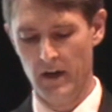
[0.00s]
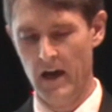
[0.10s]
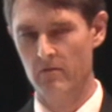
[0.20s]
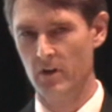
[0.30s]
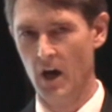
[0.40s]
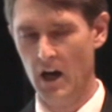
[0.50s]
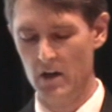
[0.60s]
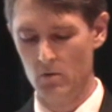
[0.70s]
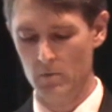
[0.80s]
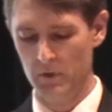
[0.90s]
have an
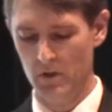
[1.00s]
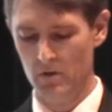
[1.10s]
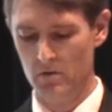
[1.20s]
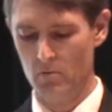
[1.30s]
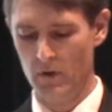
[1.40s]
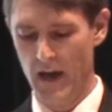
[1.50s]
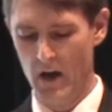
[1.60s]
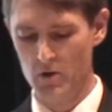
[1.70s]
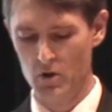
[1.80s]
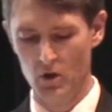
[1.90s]
autoimmune
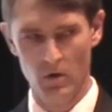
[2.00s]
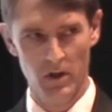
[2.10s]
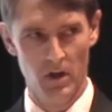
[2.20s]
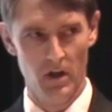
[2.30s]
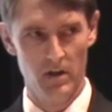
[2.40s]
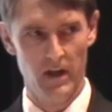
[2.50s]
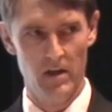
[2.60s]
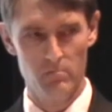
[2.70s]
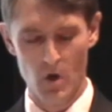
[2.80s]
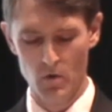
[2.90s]
reaction going on
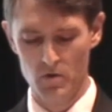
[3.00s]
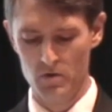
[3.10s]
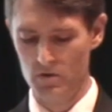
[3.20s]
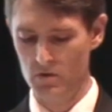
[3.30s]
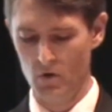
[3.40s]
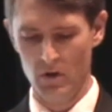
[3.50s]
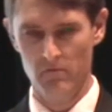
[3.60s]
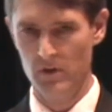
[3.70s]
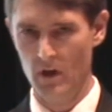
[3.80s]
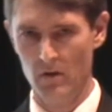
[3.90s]
and most don't
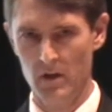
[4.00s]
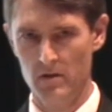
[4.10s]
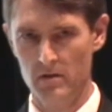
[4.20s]
even know it?